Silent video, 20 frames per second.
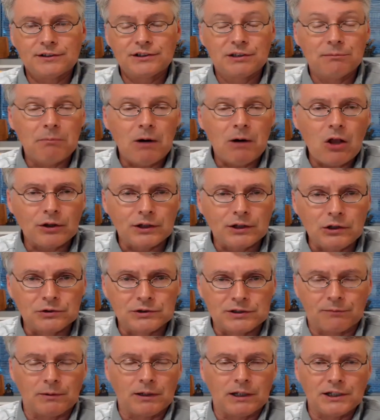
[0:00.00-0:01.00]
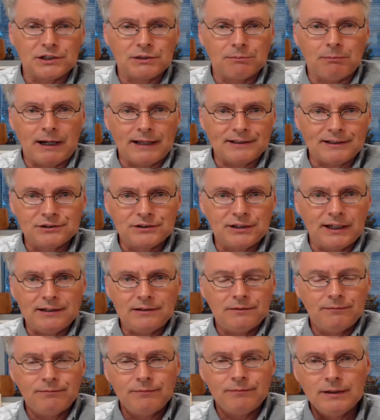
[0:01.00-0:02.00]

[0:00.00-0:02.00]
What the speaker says: symbolic use of religion by the state.